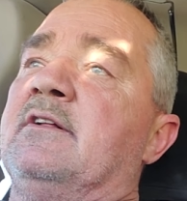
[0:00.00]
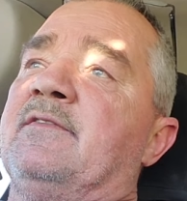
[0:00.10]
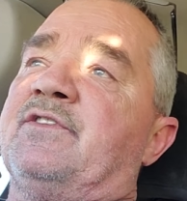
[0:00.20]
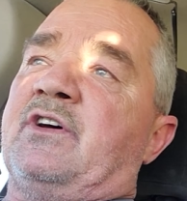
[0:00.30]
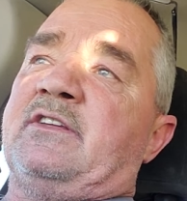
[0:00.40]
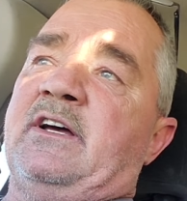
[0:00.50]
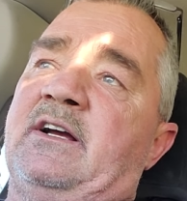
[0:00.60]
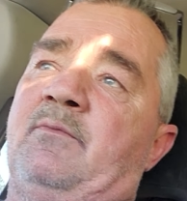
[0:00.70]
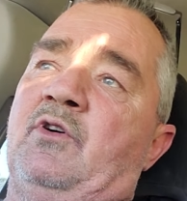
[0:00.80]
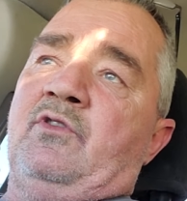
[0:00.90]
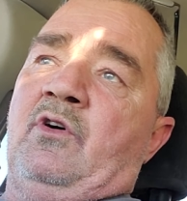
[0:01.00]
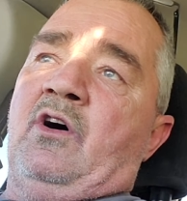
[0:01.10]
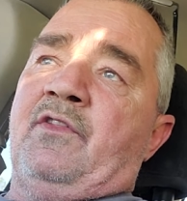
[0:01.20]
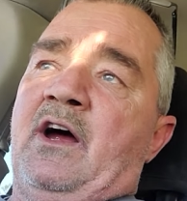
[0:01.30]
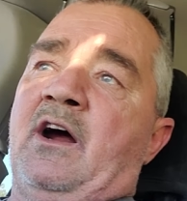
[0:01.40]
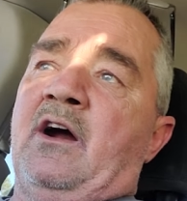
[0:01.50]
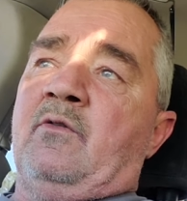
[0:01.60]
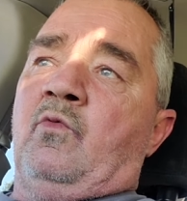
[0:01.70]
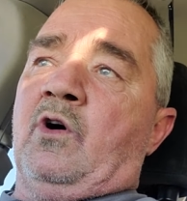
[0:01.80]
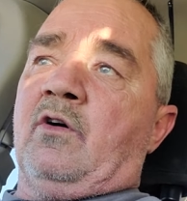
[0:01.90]
So I think I'm going to do all the
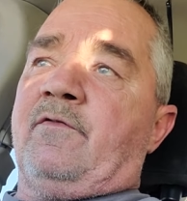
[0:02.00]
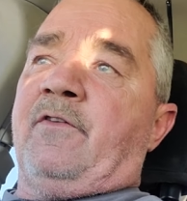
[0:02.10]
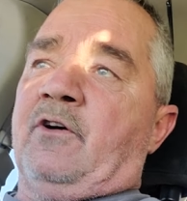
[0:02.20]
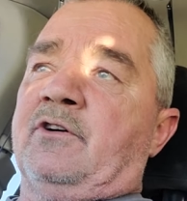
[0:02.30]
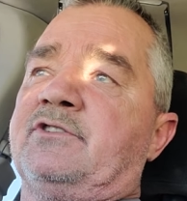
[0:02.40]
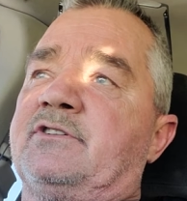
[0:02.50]
iron work first,